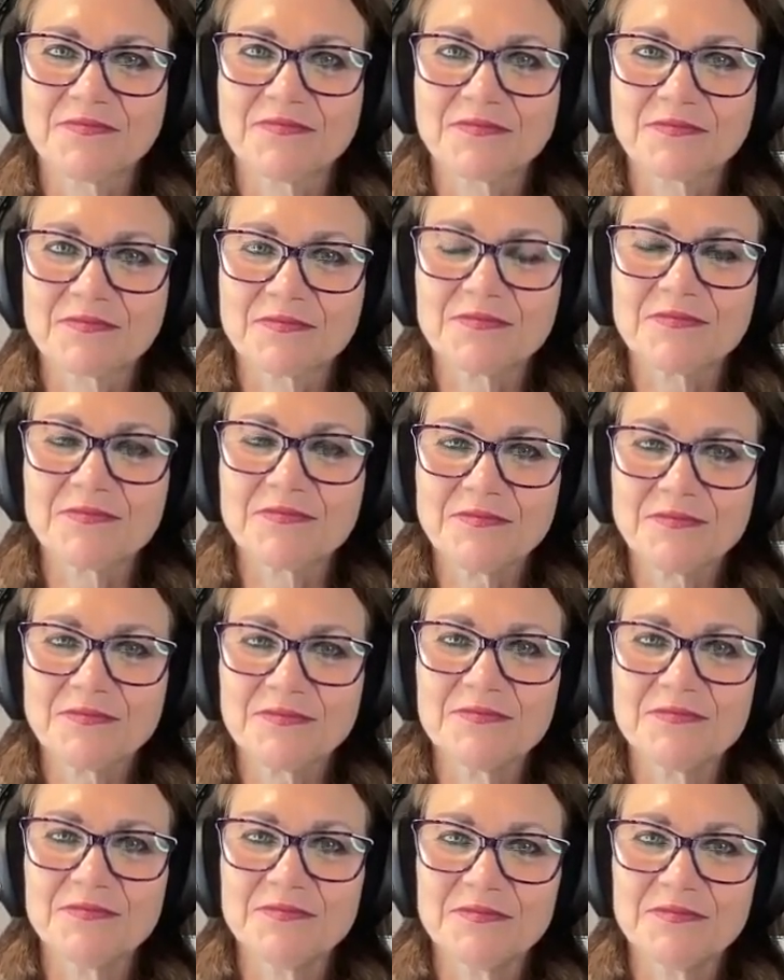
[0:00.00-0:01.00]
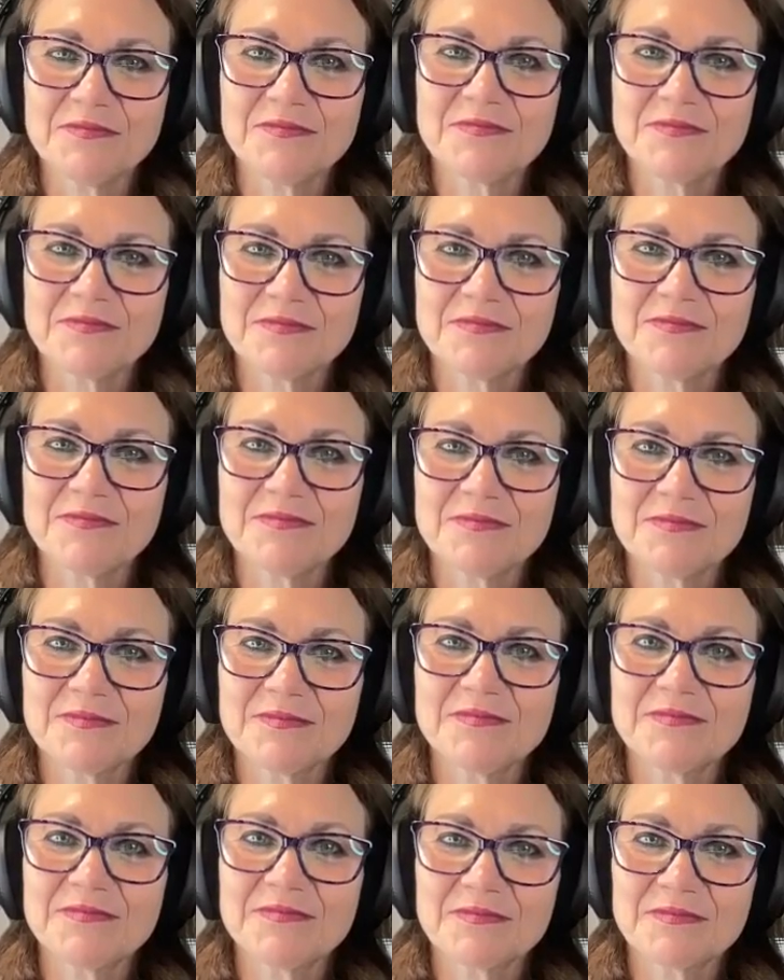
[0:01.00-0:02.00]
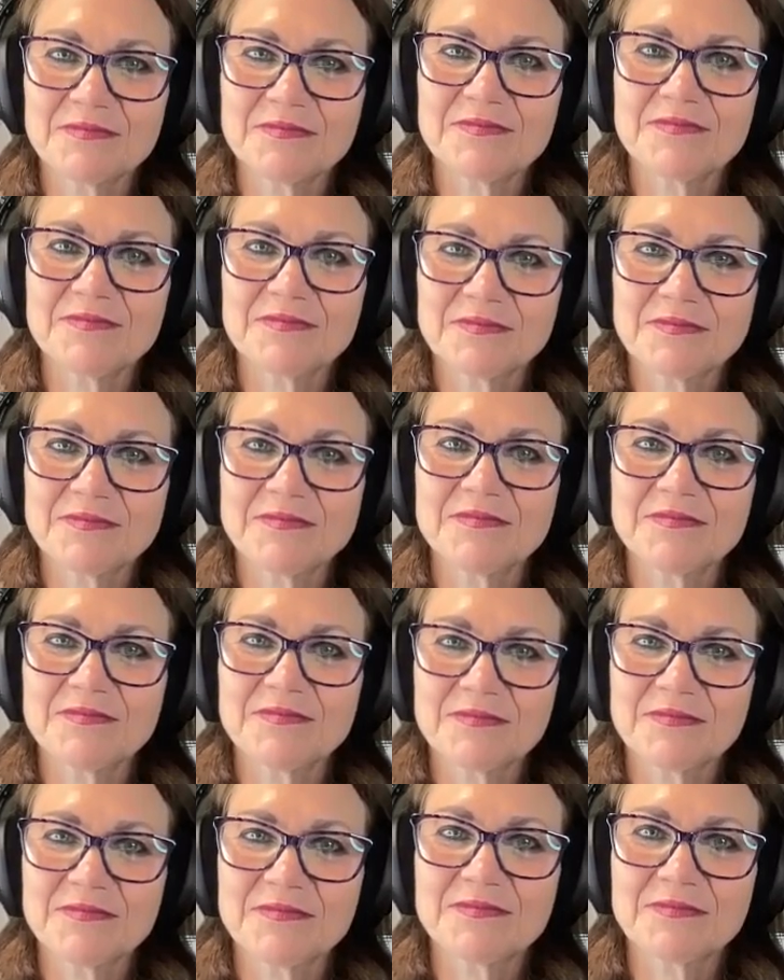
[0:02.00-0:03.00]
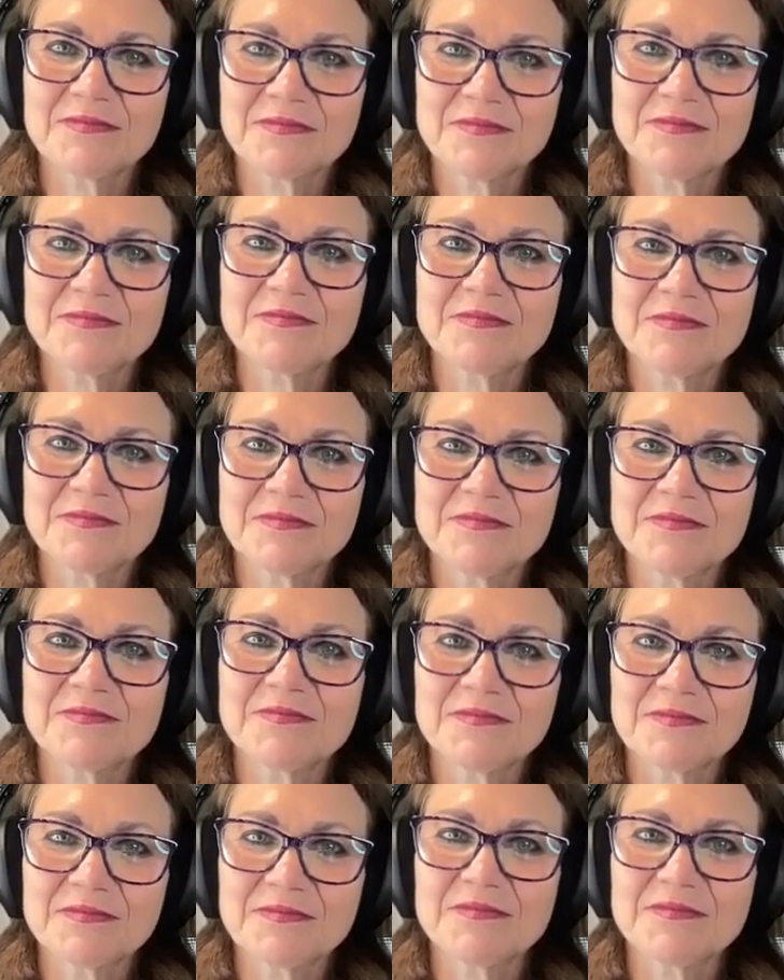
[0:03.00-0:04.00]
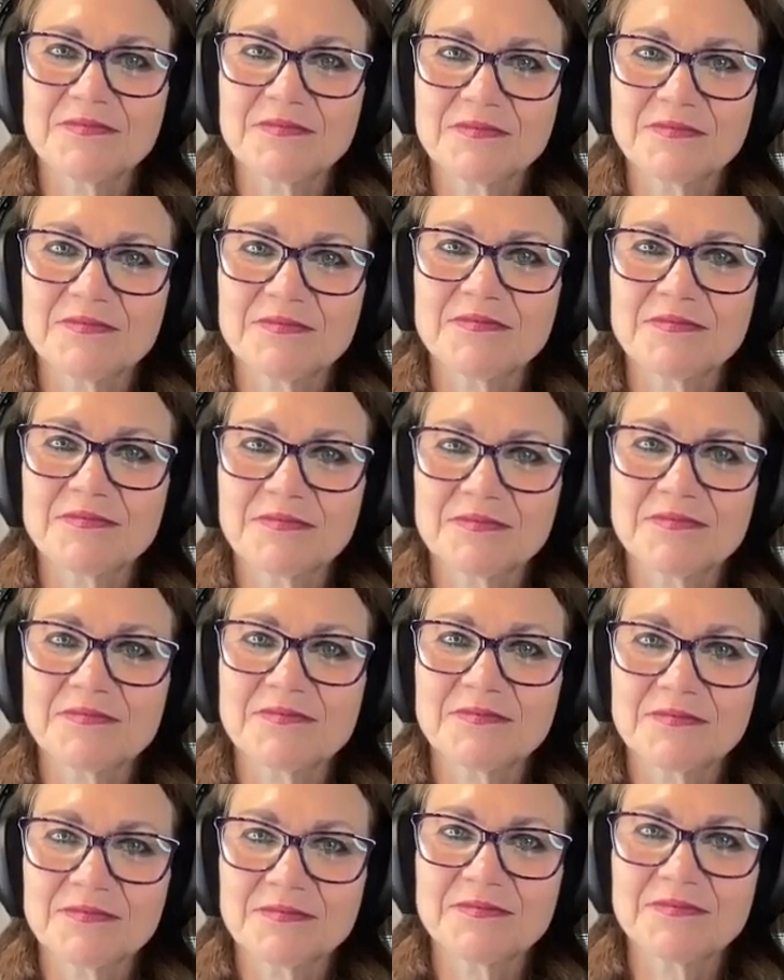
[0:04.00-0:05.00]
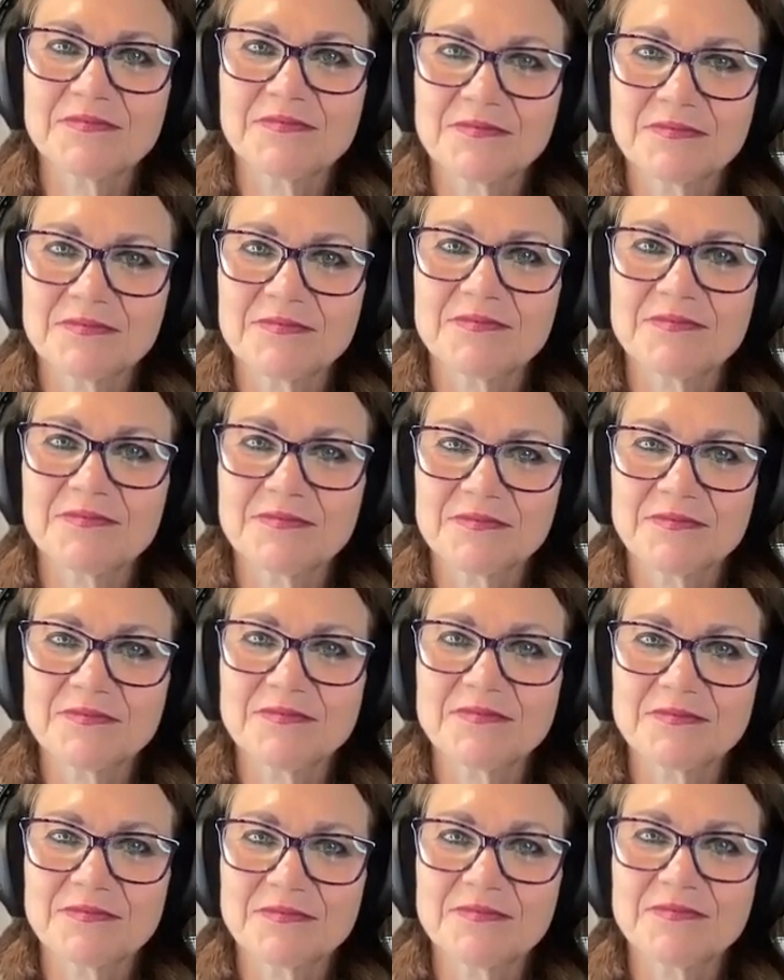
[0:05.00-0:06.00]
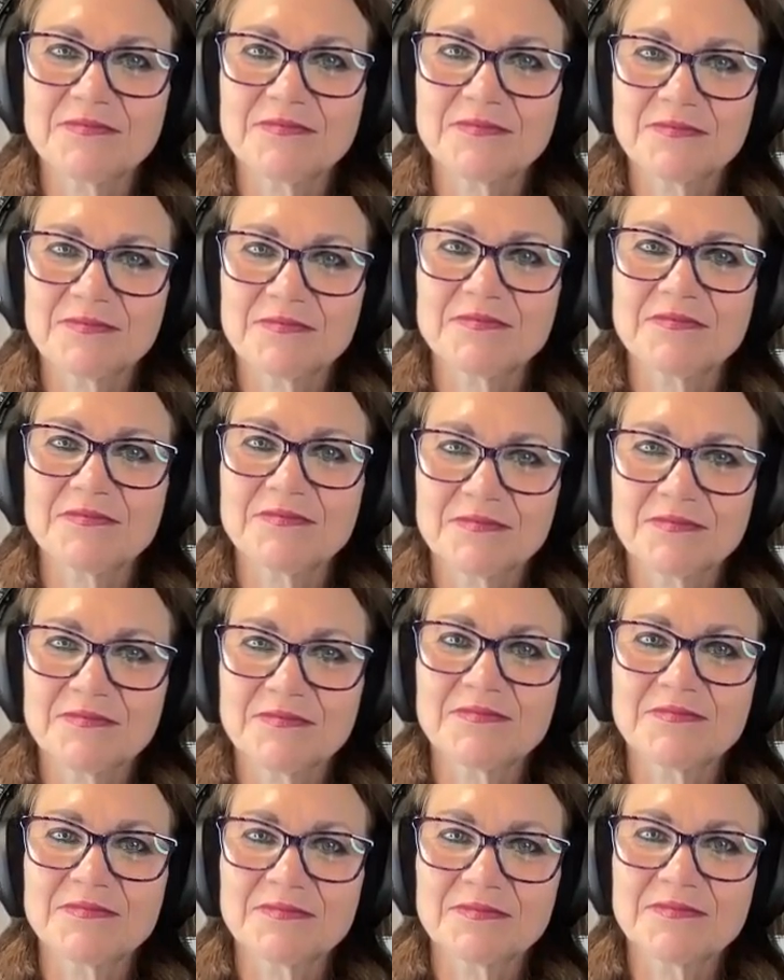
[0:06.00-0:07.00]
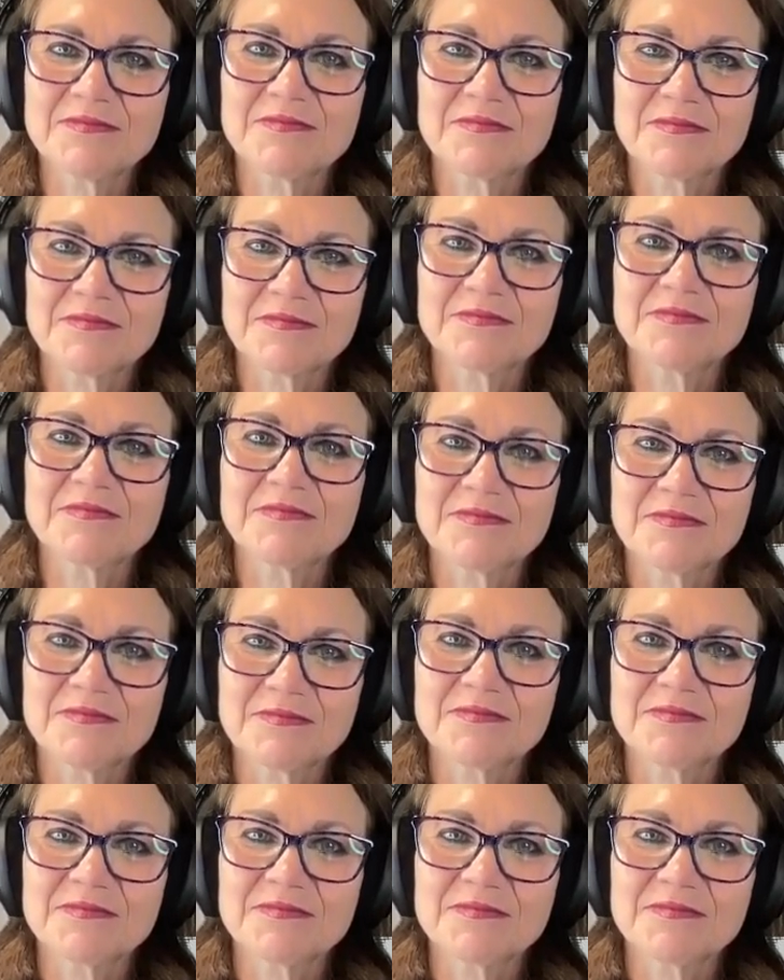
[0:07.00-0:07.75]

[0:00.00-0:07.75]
(silent)